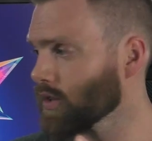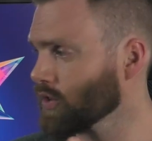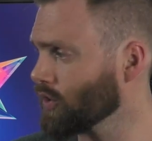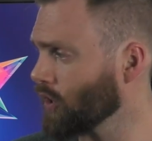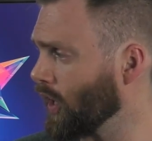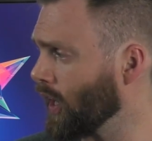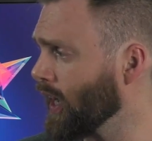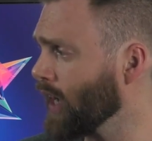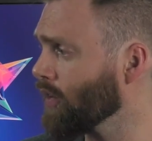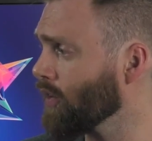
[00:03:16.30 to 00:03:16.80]

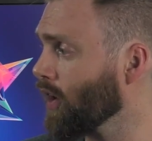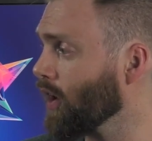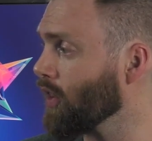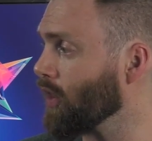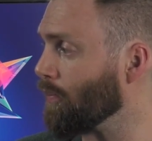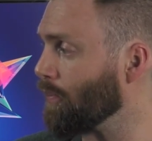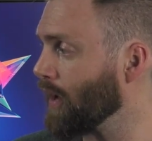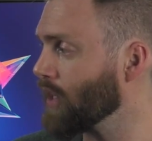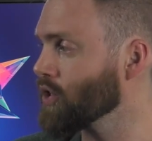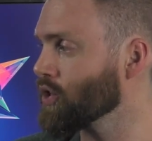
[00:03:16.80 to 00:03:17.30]
So here are
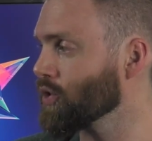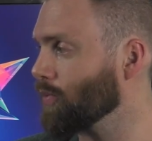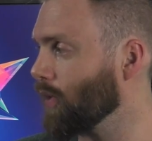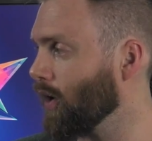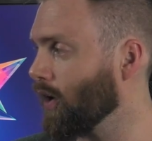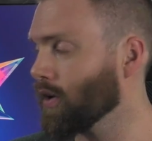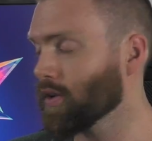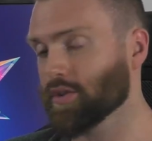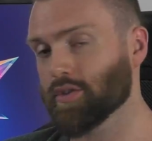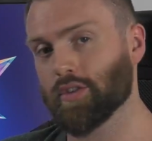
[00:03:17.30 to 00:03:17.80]
the
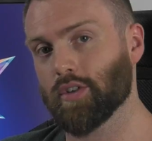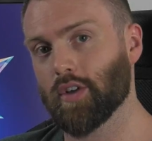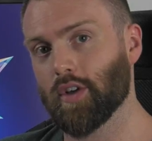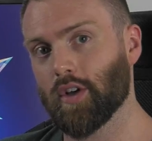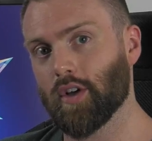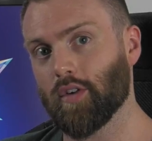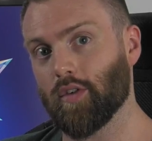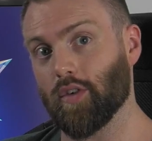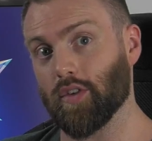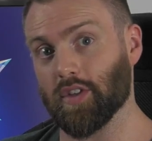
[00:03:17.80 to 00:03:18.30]
benchmarks
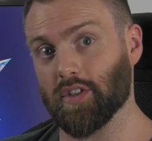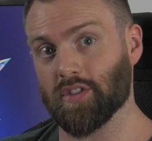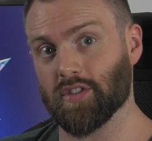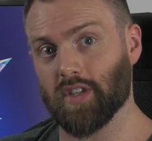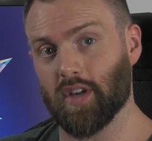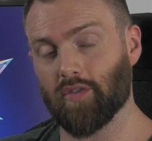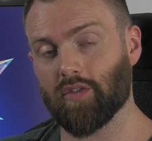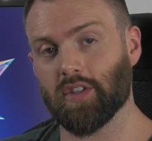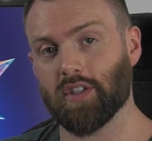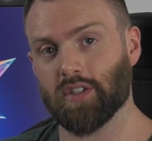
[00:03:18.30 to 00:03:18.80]
for the
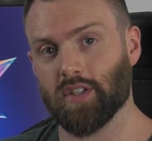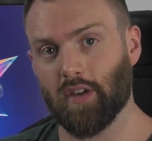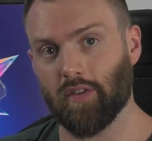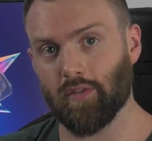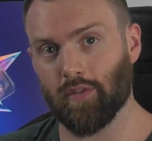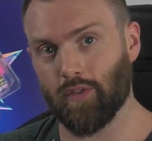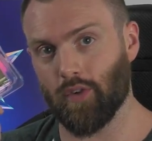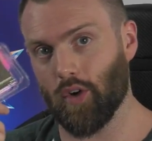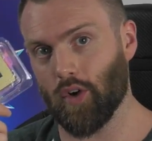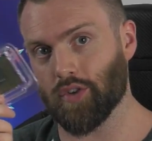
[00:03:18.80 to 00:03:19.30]

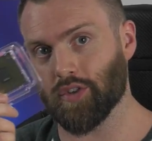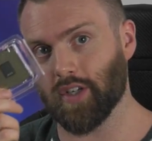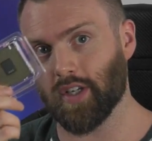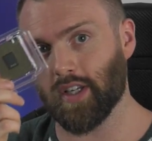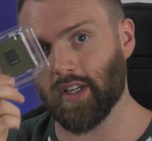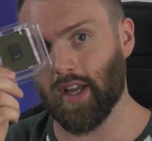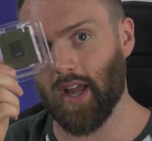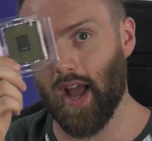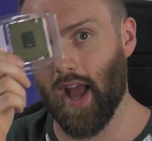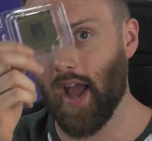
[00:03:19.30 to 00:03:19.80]

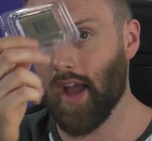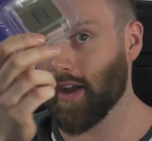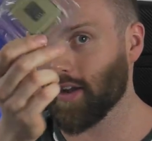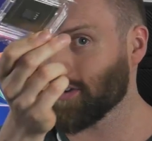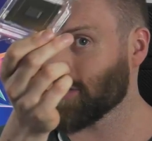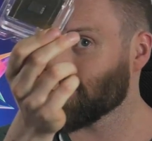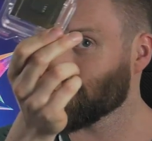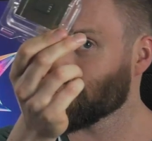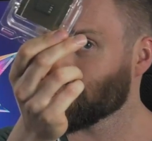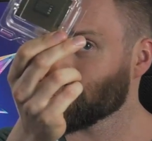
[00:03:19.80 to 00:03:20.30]

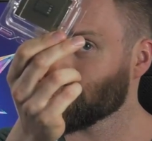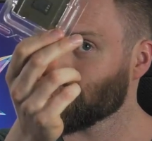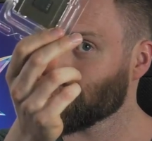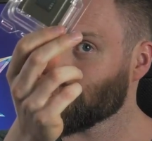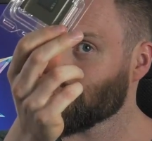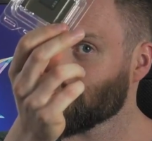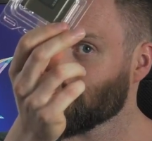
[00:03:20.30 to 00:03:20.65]
7740X.